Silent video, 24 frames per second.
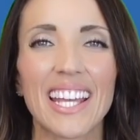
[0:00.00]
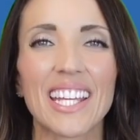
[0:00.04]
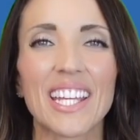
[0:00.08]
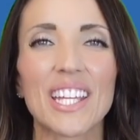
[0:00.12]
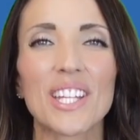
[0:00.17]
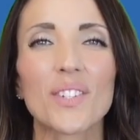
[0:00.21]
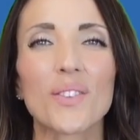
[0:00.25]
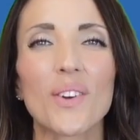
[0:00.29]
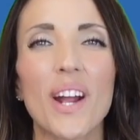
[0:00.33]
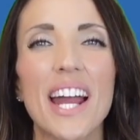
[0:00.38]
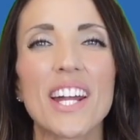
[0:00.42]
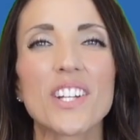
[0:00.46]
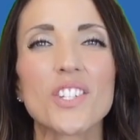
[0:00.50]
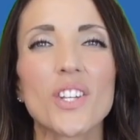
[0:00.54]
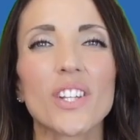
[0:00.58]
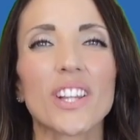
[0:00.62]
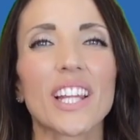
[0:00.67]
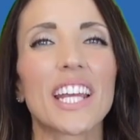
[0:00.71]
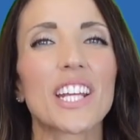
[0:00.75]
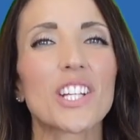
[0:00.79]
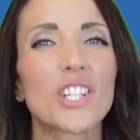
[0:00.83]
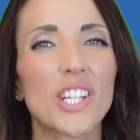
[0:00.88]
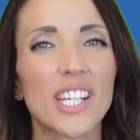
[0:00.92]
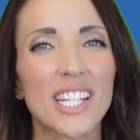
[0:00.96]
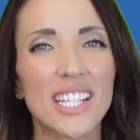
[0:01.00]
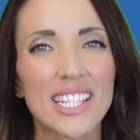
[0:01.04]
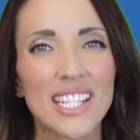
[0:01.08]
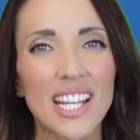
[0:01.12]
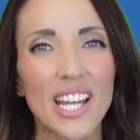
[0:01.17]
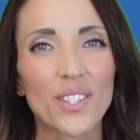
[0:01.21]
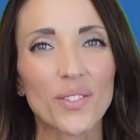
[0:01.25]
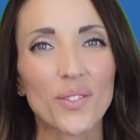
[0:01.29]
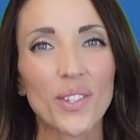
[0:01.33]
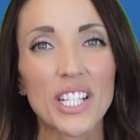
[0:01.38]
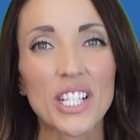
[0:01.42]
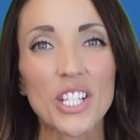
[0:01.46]
Congratulations
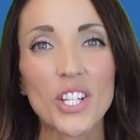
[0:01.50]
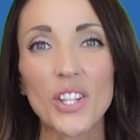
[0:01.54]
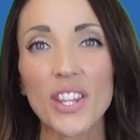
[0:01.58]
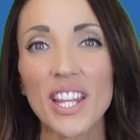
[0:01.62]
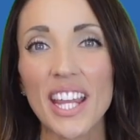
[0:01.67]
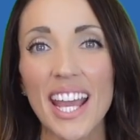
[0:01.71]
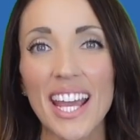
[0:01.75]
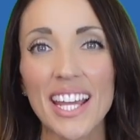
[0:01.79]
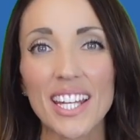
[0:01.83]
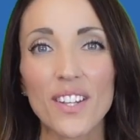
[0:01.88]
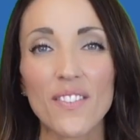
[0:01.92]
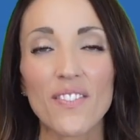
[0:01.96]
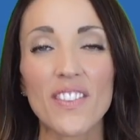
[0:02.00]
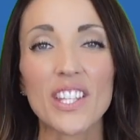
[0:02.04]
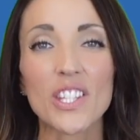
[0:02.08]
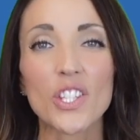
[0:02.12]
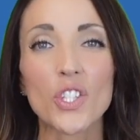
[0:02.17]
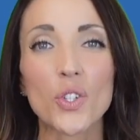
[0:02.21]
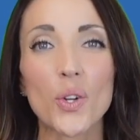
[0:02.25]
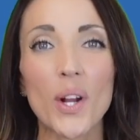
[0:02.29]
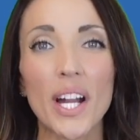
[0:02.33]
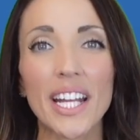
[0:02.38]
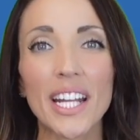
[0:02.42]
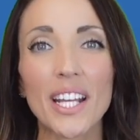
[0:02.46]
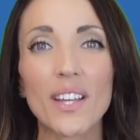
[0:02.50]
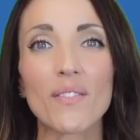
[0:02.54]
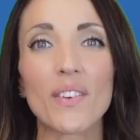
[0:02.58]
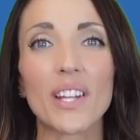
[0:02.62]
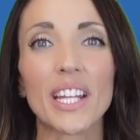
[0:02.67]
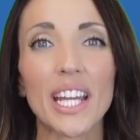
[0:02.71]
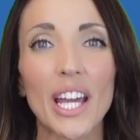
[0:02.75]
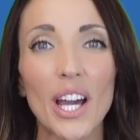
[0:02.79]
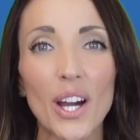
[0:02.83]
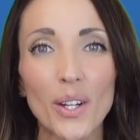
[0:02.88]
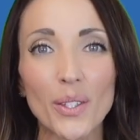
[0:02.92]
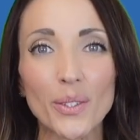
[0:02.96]
on reaching the end of this training
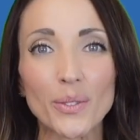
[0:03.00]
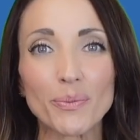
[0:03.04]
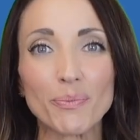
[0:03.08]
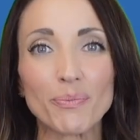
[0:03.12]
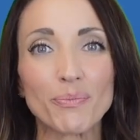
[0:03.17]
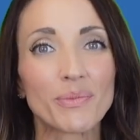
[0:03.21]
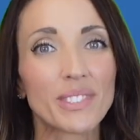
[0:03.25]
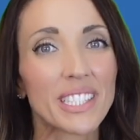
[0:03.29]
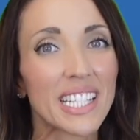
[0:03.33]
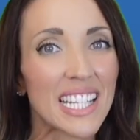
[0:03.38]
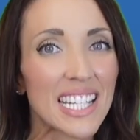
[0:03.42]
video.